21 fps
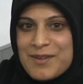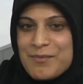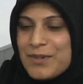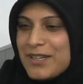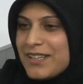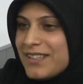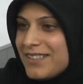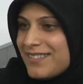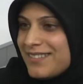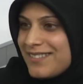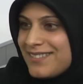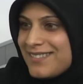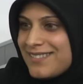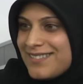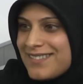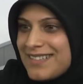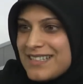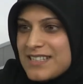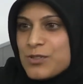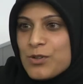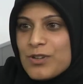But
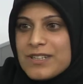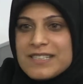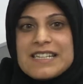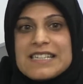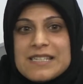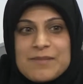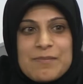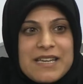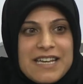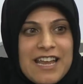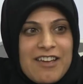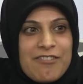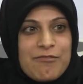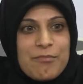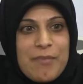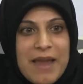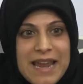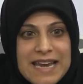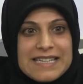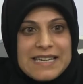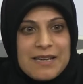it doesn't mean I've
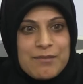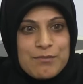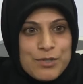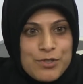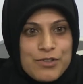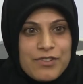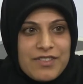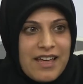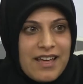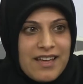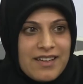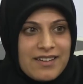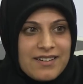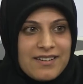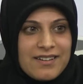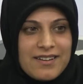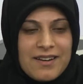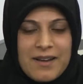made him do that.